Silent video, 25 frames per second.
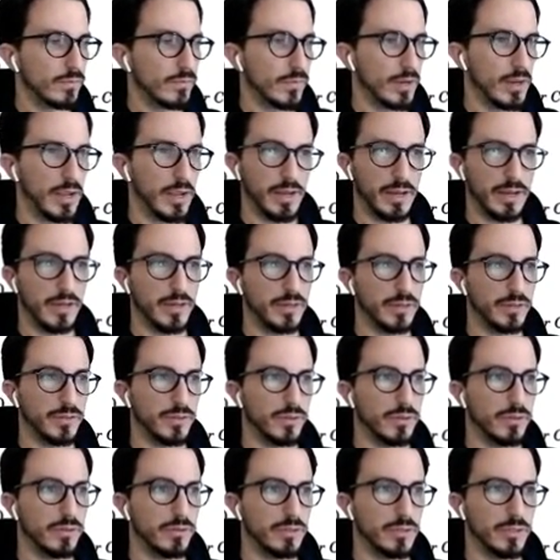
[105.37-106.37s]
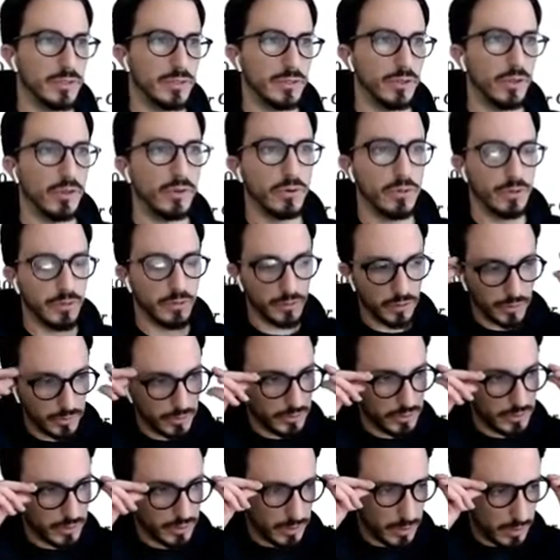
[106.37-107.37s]
and it's loading and loading and
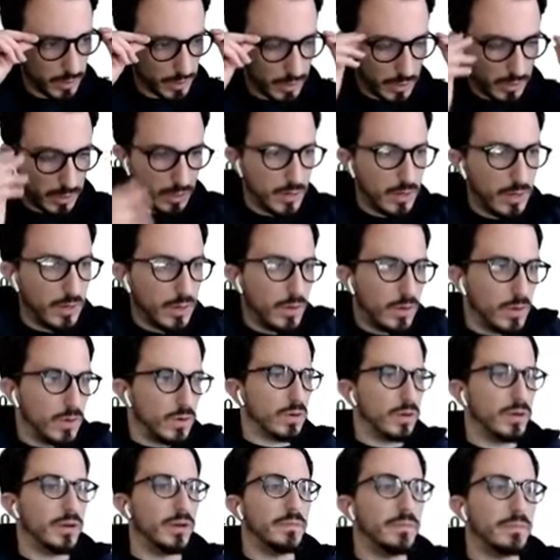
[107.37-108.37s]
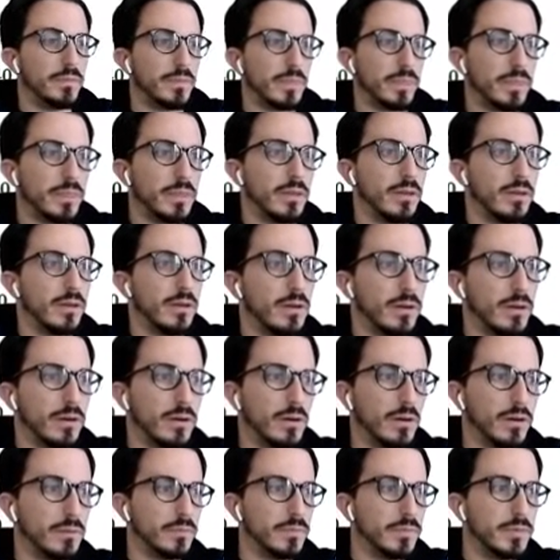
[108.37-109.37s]
loading. All right,
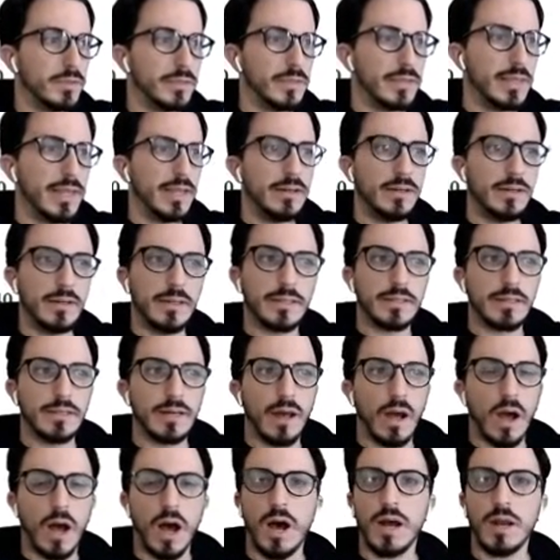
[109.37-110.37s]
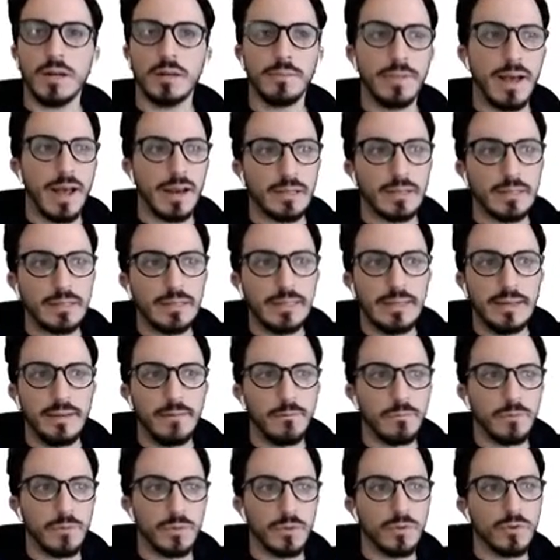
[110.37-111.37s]
then it's gonna automatically
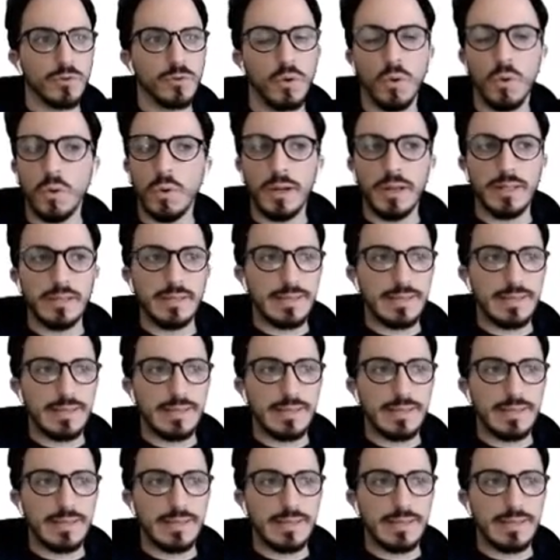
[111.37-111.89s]
go and